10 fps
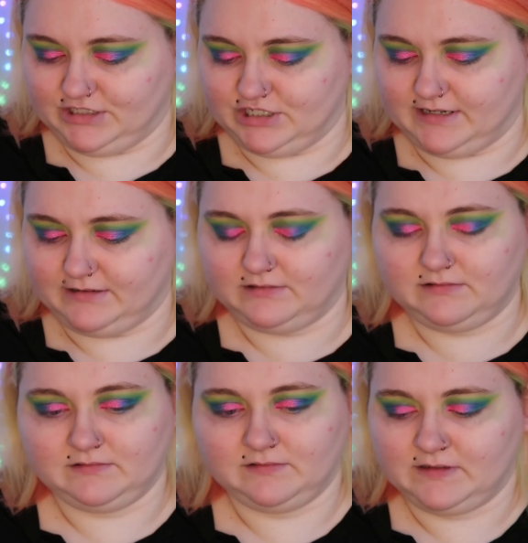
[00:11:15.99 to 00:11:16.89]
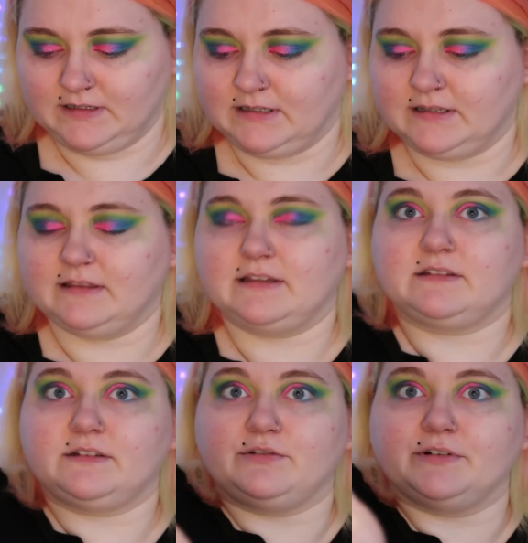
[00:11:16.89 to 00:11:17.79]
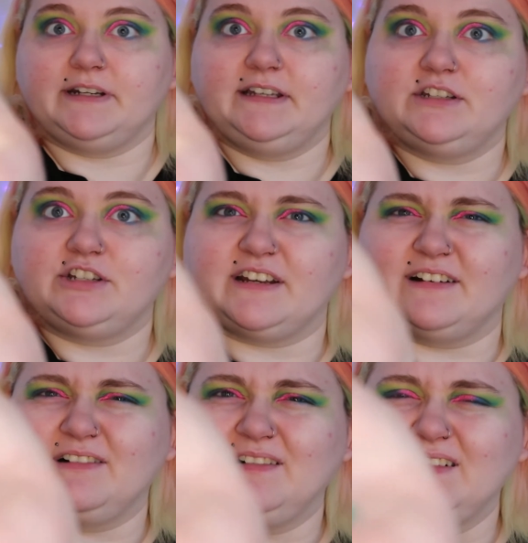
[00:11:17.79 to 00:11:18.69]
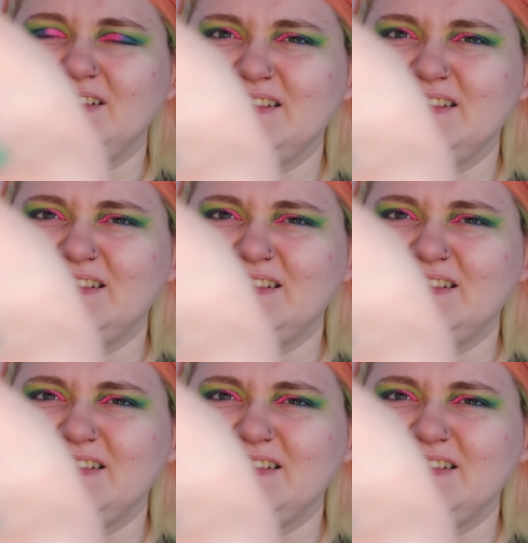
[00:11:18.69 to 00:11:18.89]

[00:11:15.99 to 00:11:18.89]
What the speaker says: gel. That's a green gel.